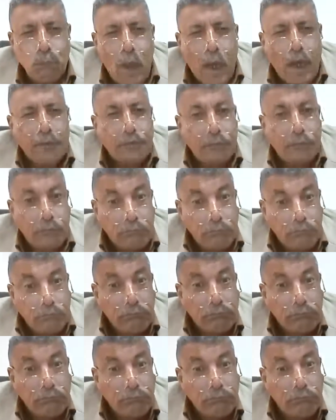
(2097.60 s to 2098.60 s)
And
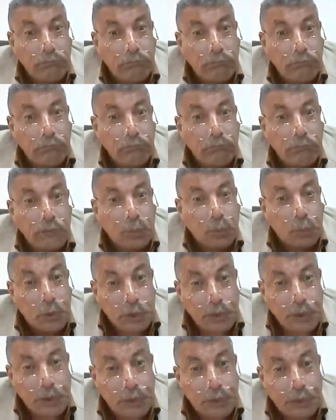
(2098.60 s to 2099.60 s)
the
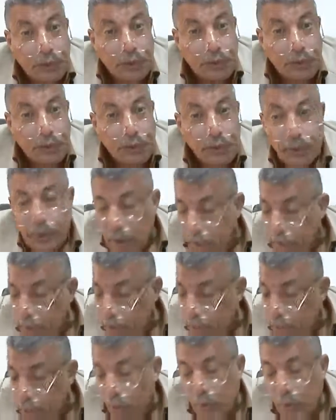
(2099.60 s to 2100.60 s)
world,
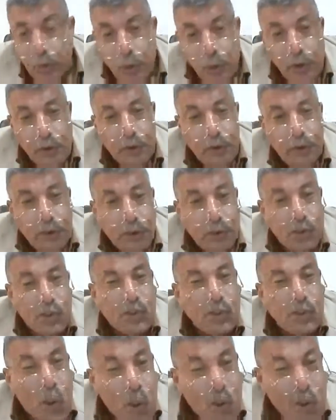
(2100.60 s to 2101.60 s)
the term worldview
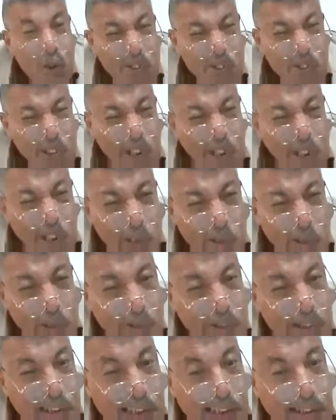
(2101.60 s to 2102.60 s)
is originally
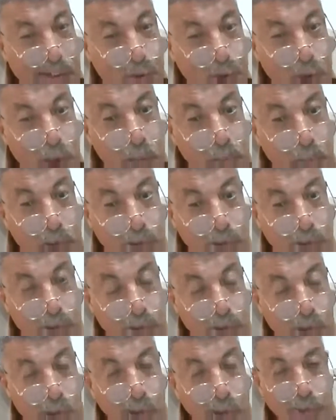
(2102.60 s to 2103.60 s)
used in German
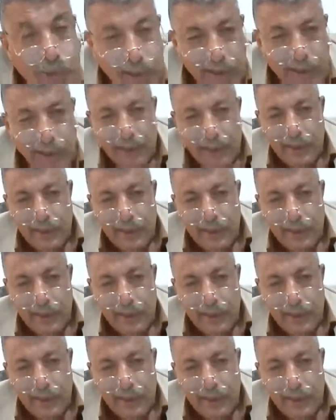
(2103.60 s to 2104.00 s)
sociology.